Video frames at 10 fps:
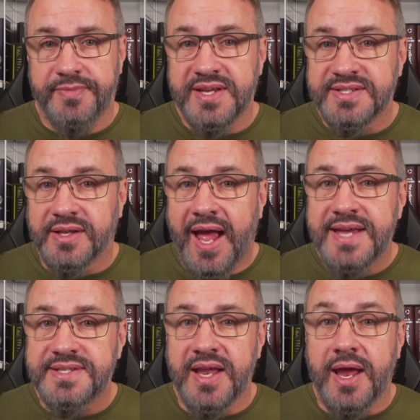his
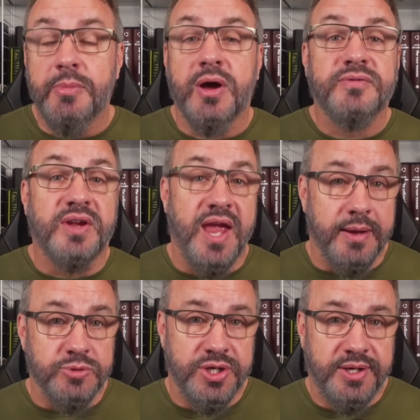last name of
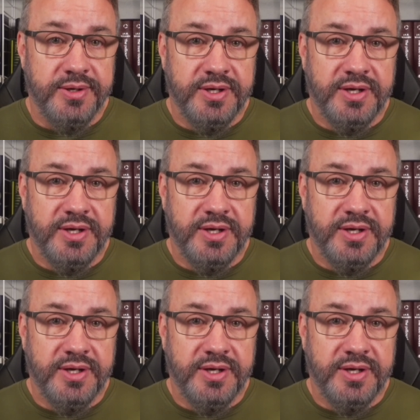Gamgee.